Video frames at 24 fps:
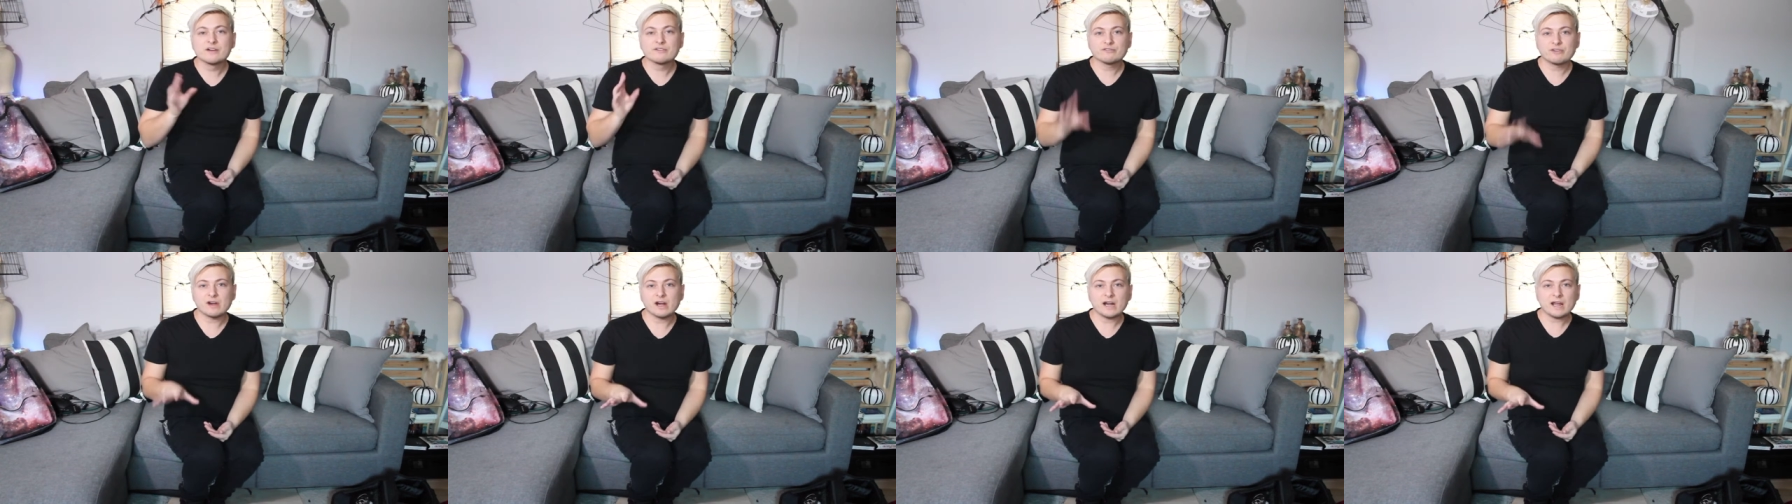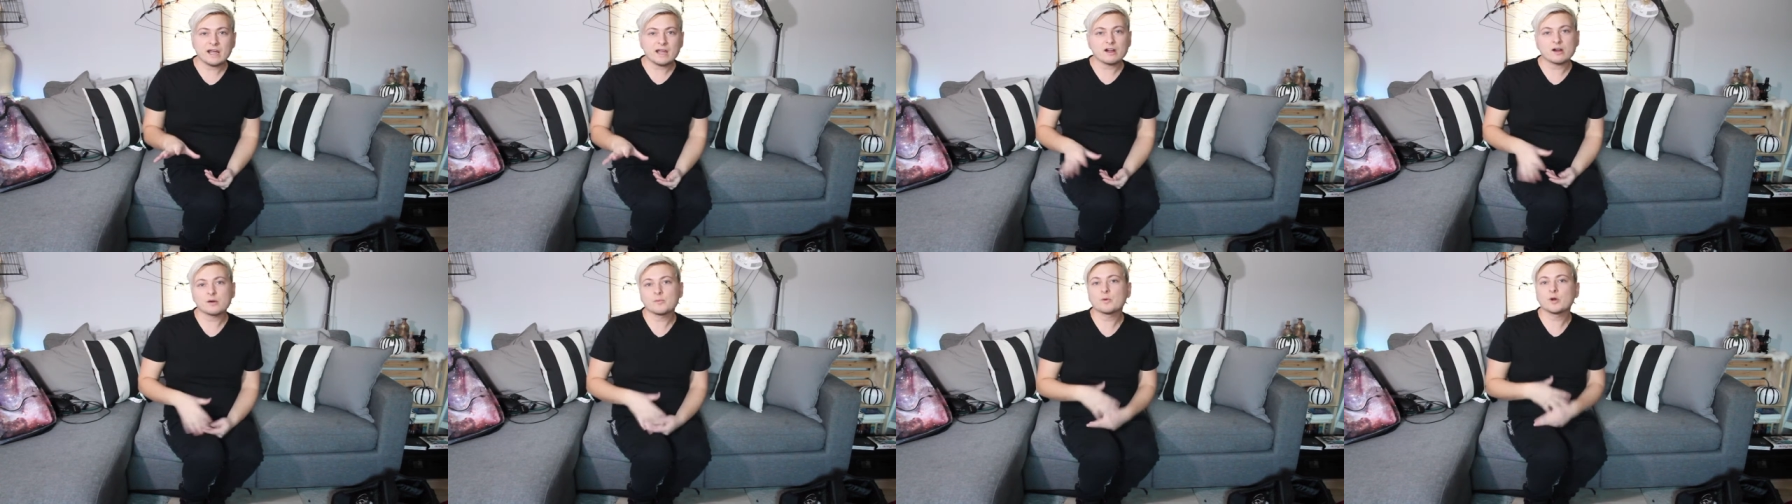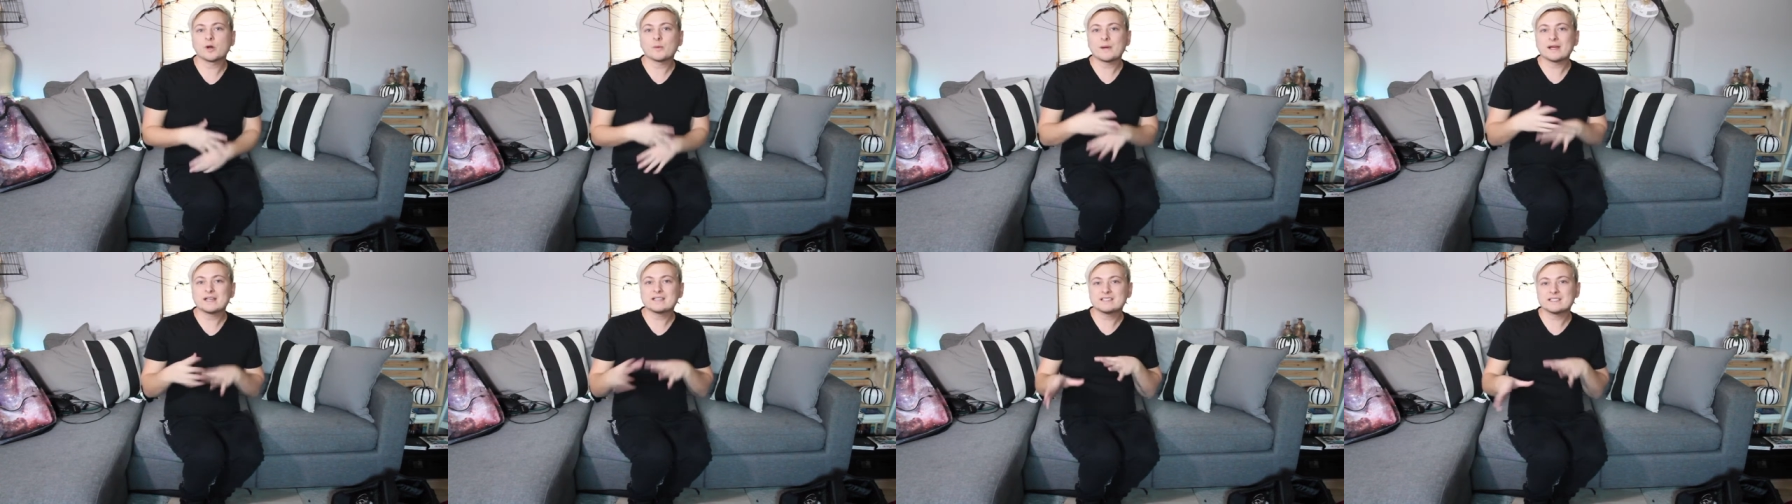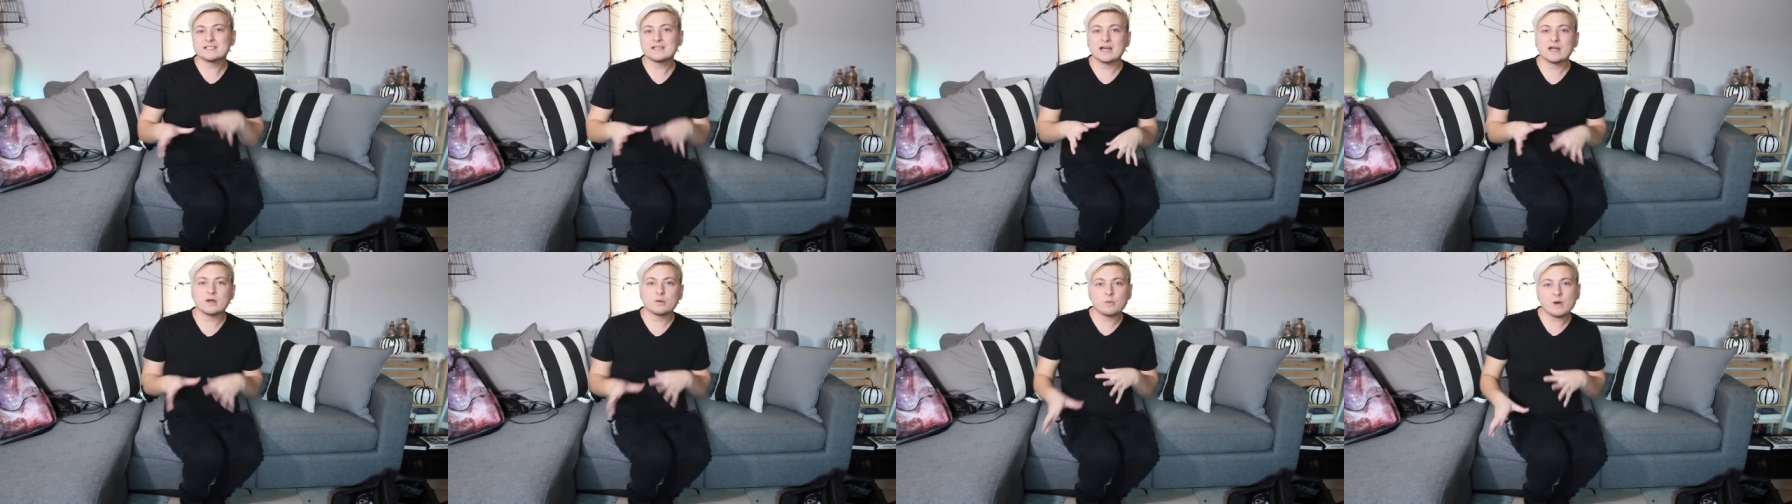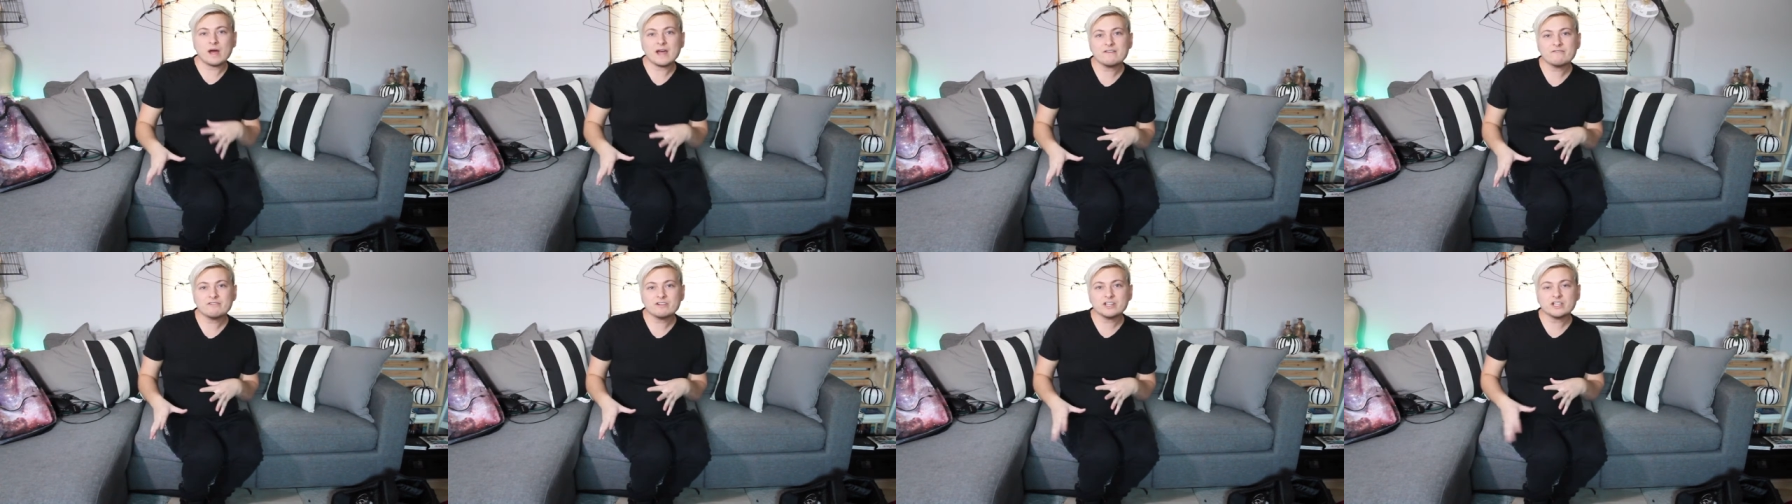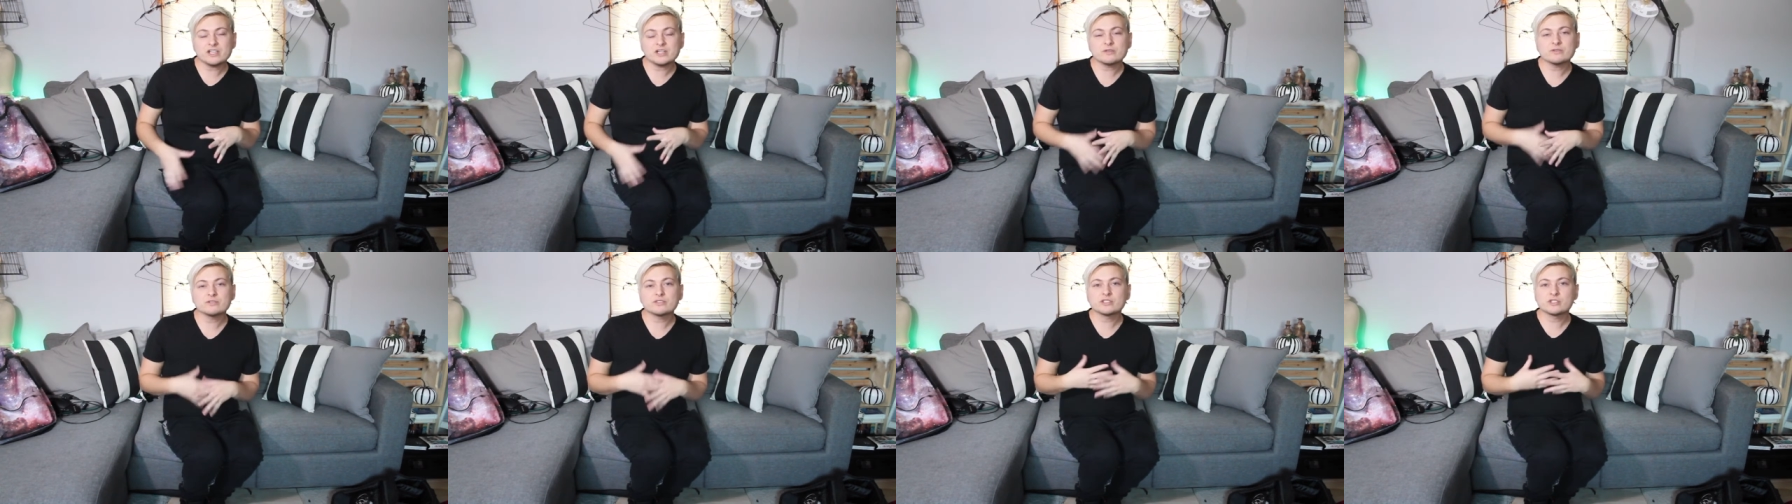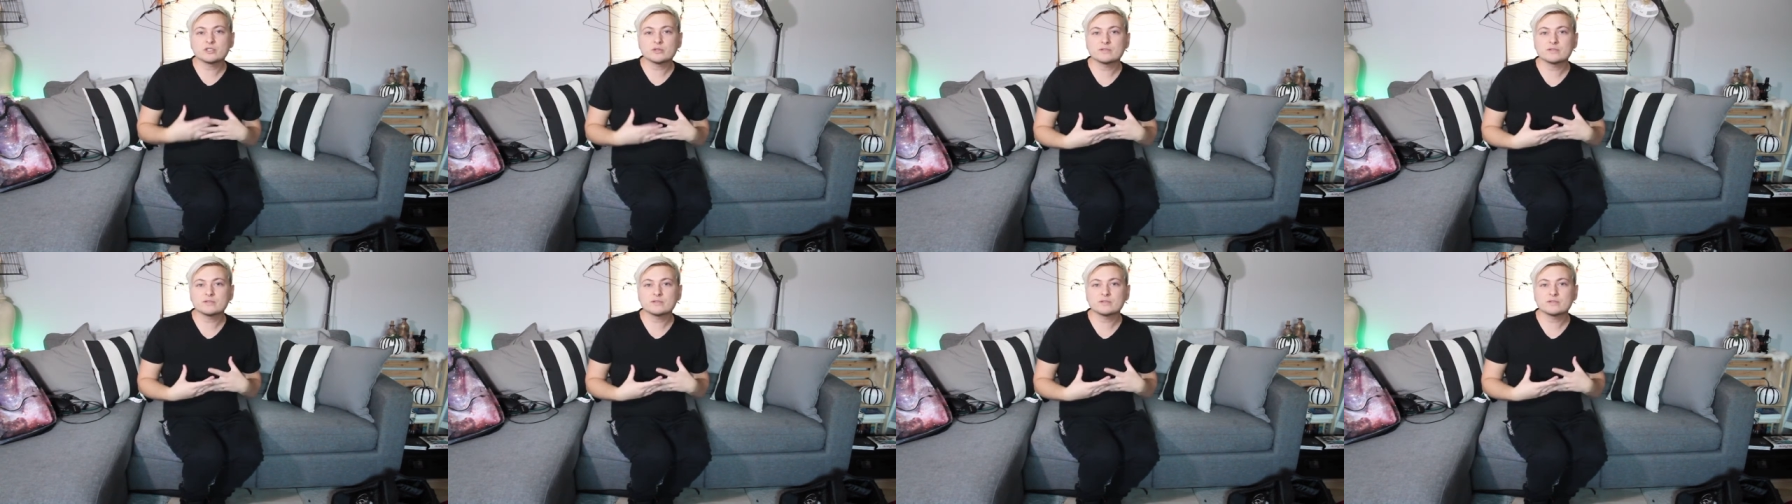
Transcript: Friday are more of my DIY videos.